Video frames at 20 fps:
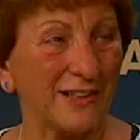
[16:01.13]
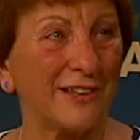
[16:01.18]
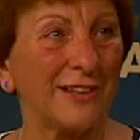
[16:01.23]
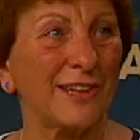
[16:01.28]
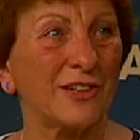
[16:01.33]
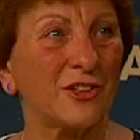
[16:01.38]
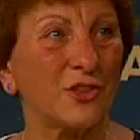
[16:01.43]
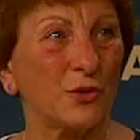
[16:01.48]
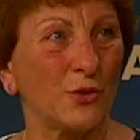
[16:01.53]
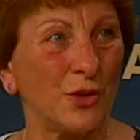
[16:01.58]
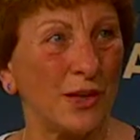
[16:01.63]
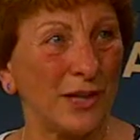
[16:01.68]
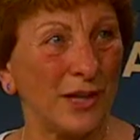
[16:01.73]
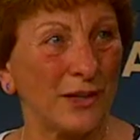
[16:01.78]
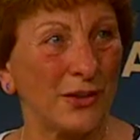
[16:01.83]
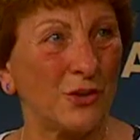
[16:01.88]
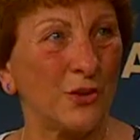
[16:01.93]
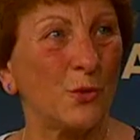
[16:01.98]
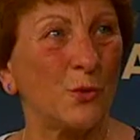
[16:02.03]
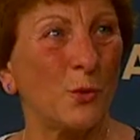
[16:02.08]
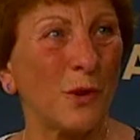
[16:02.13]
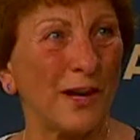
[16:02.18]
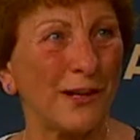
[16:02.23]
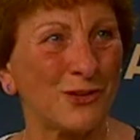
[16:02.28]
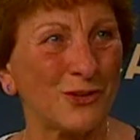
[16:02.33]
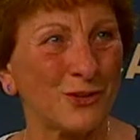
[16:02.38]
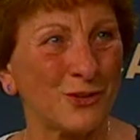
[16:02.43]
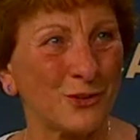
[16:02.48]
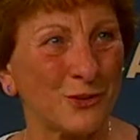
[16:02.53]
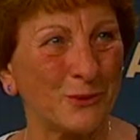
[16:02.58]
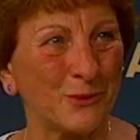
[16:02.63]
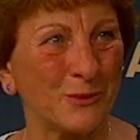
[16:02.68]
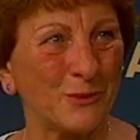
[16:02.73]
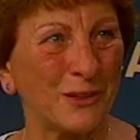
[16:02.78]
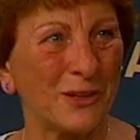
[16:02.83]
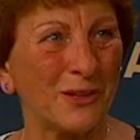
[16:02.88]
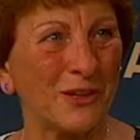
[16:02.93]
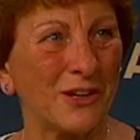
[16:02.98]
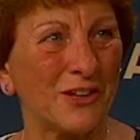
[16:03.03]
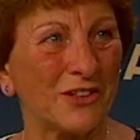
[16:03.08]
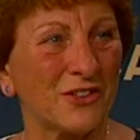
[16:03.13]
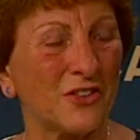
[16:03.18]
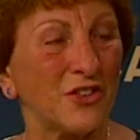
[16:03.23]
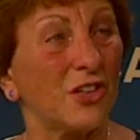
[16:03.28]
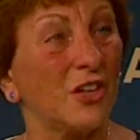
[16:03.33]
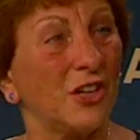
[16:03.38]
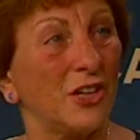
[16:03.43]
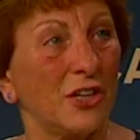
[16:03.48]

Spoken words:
Yes, you can. You want to, because